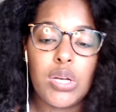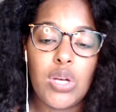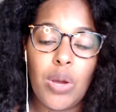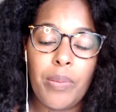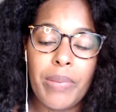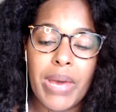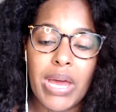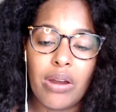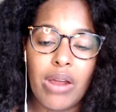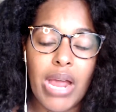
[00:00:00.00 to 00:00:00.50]
No
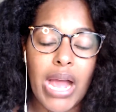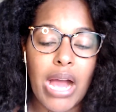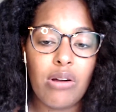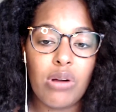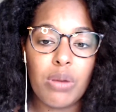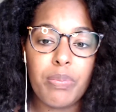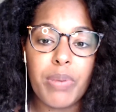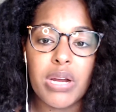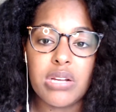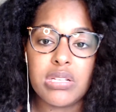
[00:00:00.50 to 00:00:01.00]
matter how
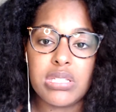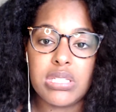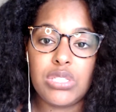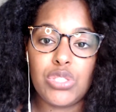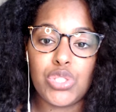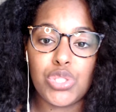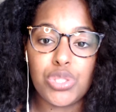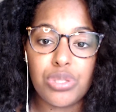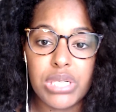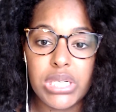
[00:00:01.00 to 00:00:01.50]
a person
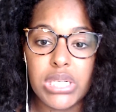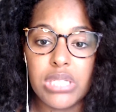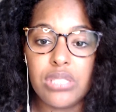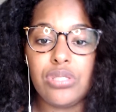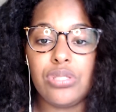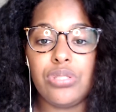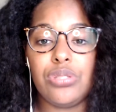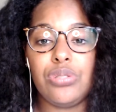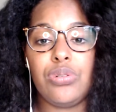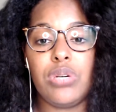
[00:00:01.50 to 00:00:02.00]
treated
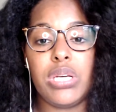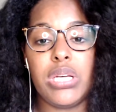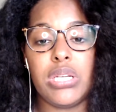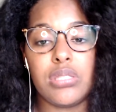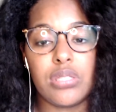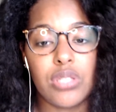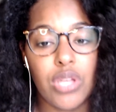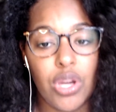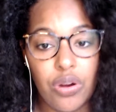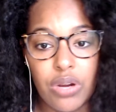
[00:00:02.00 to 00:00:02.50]
you,
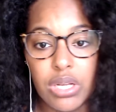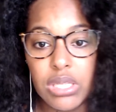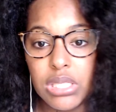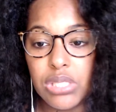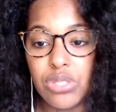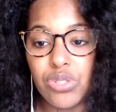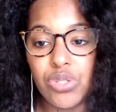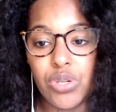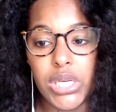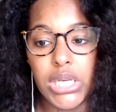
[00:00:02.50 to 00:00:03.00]
is currently
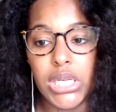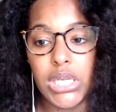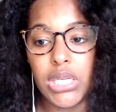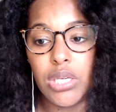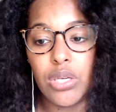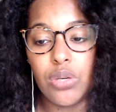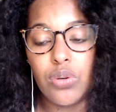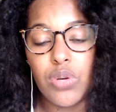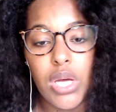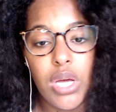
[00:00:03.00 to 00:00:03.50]
treating
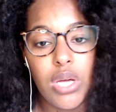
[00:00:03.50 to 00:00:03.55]
you,